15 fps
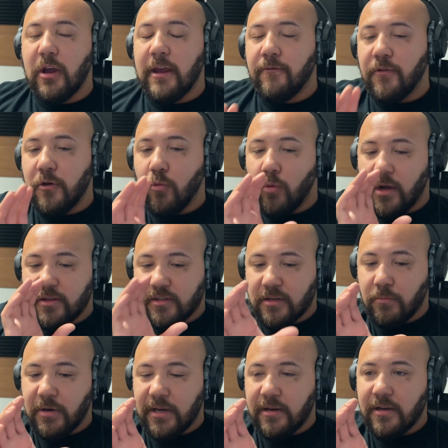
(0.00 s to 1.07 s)
If you want
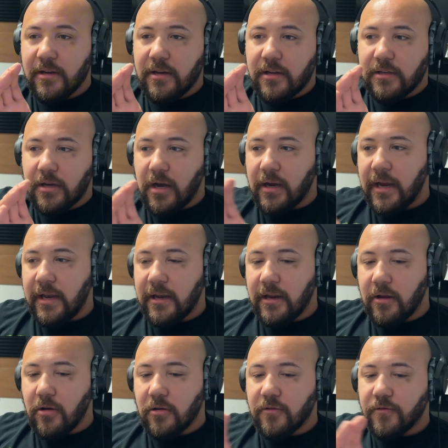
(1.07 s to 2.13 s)
somebody talking and it
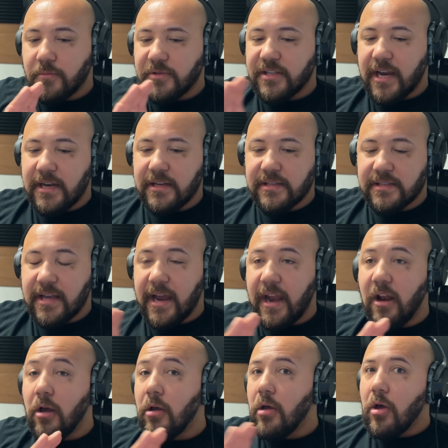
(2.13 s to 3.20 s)
goes from side to side